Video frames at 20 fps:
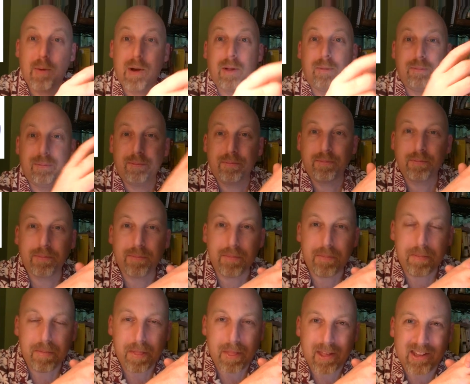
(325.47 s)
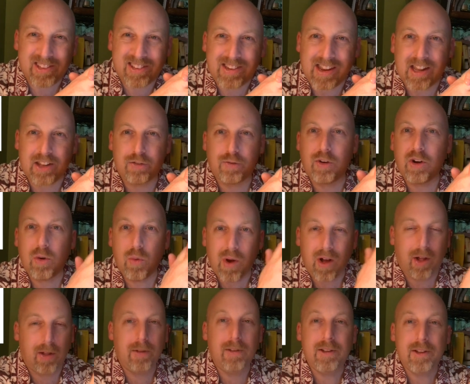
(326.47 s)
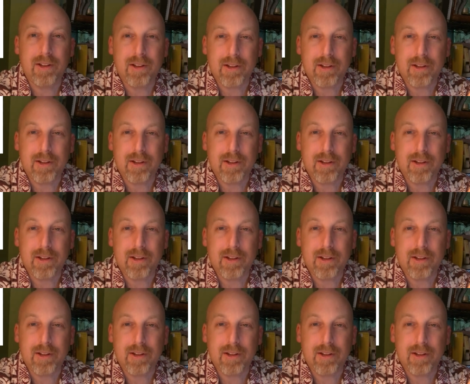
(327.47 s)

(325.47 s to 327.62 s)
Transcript: Well, it stands very well.